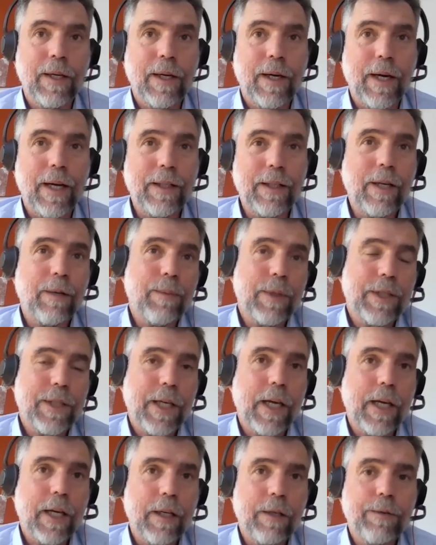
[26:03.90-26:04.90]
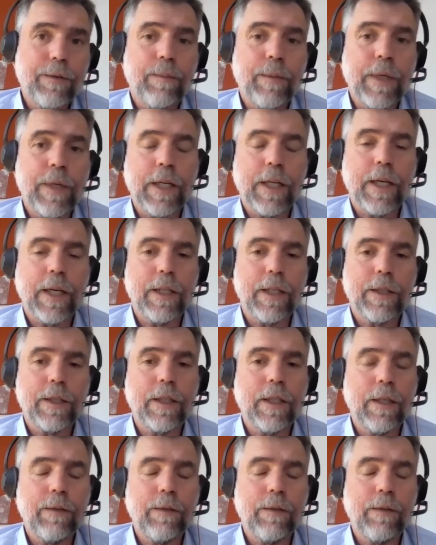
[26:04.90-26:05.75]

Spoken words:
And don't be scared of the medication,